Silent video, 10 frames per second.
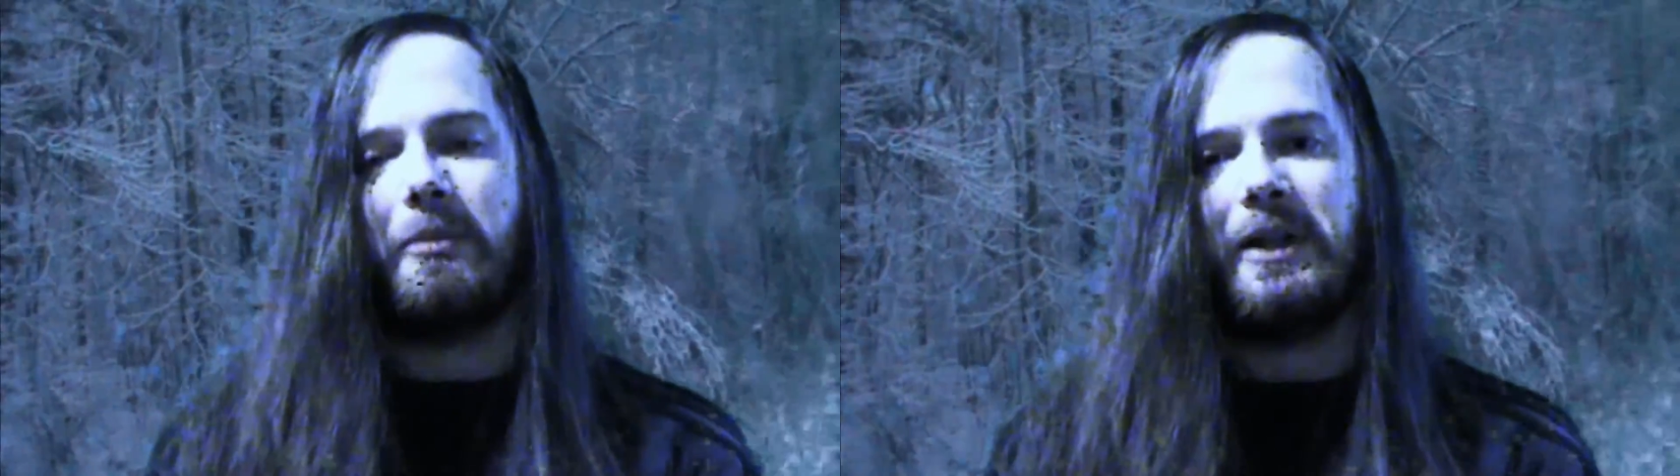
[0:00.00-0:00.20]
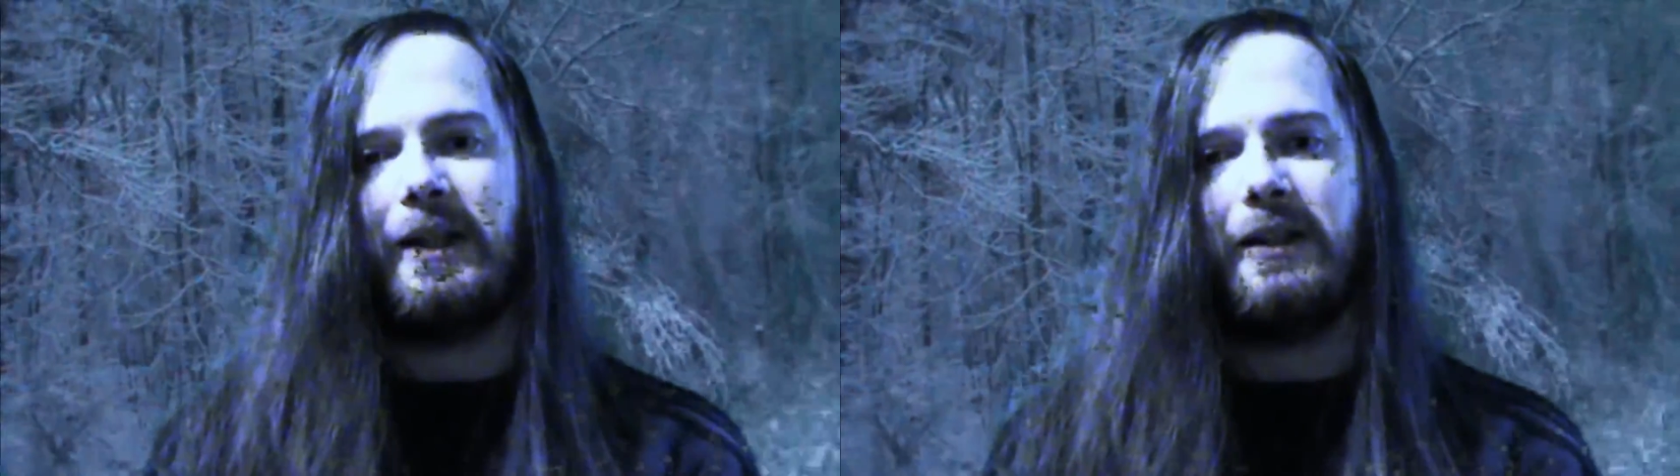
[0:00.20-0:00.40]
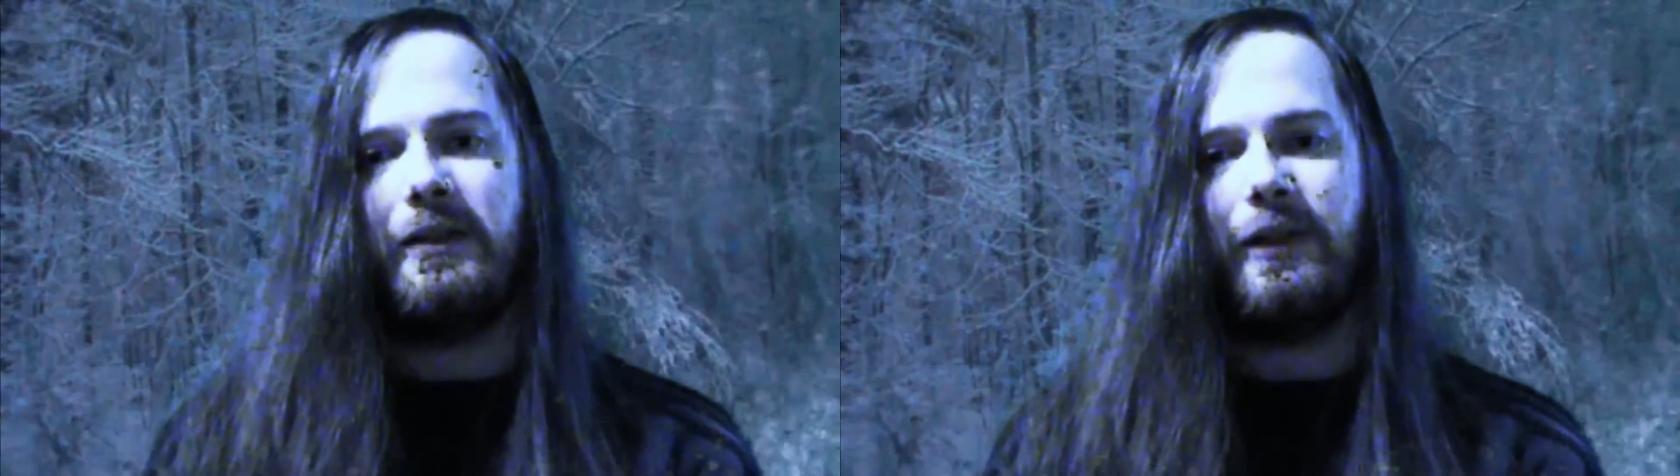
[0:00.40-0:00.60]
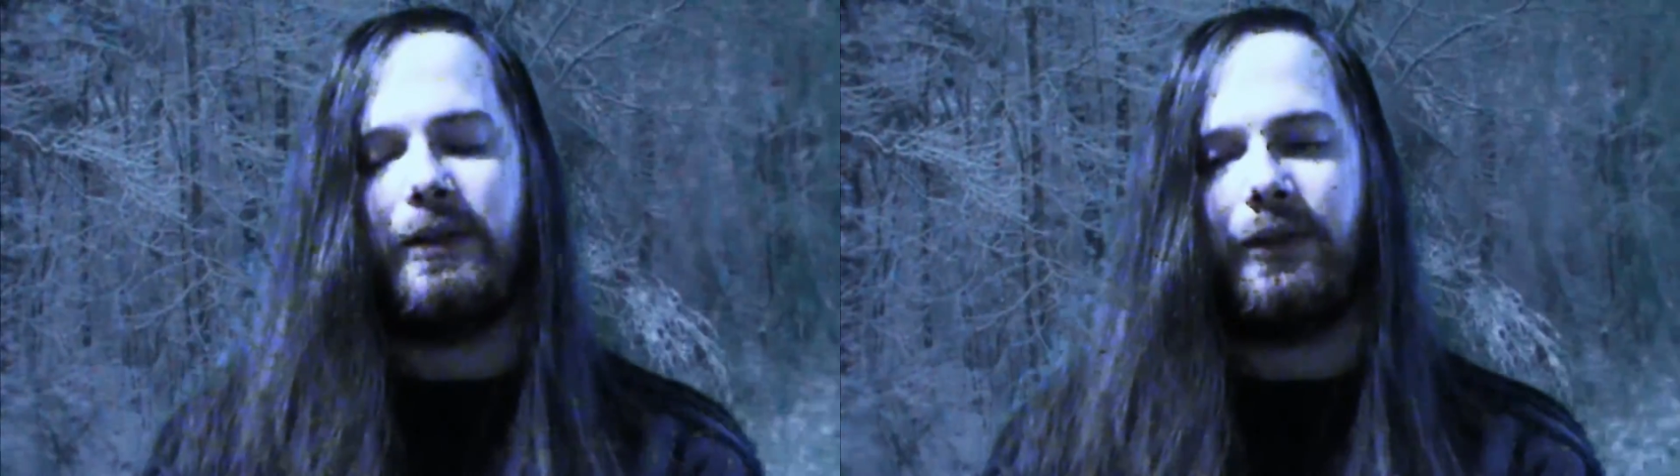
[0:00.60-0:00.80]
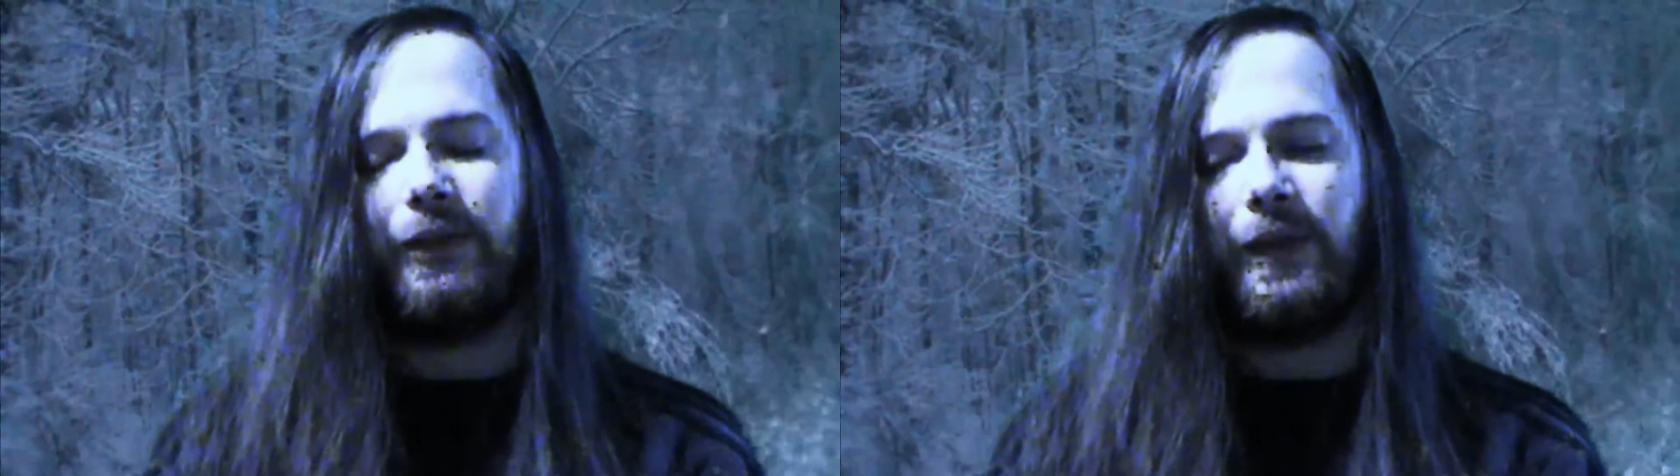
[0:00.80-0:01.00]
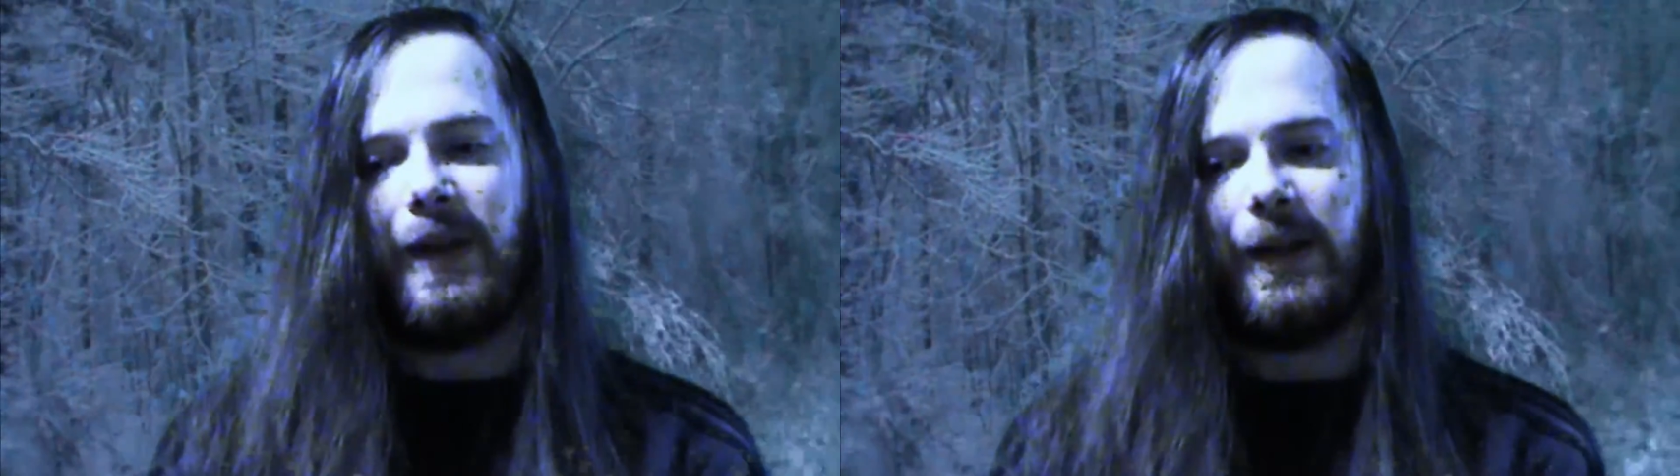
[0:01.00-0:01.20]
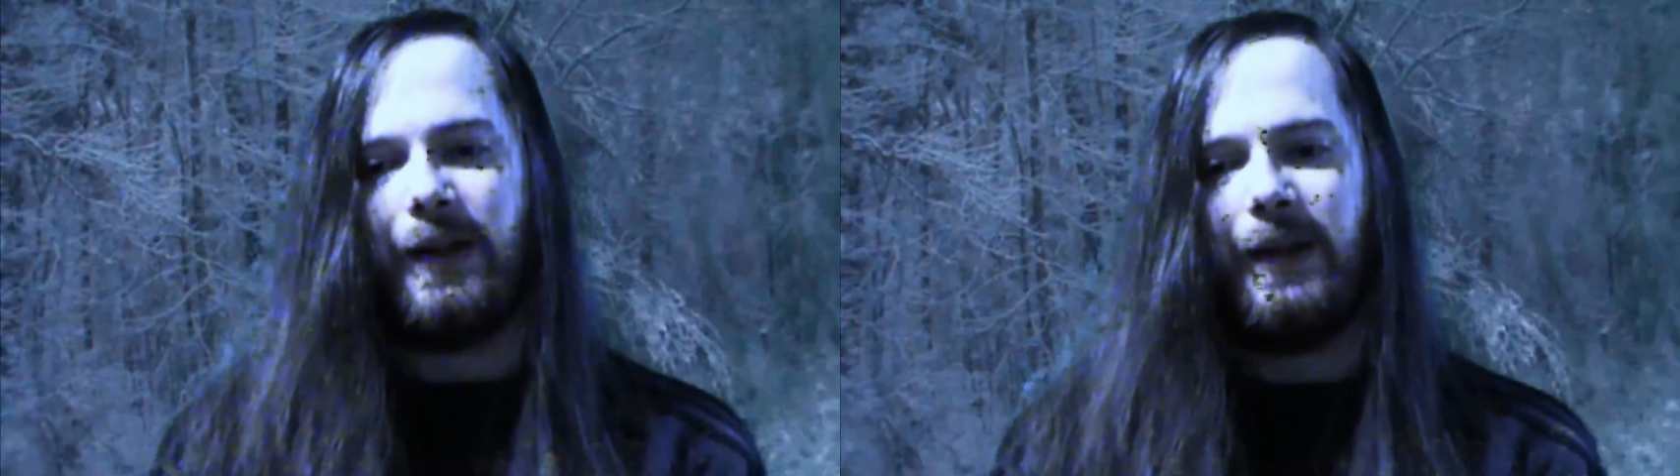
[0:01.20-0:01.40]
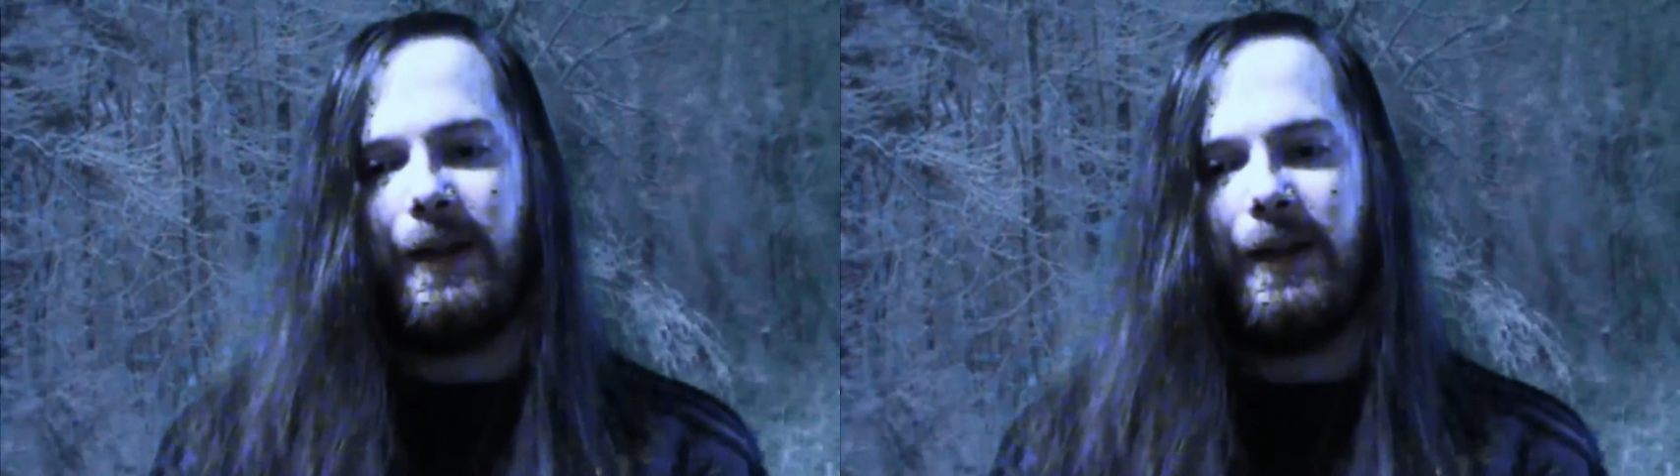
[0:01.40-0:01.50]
me to just think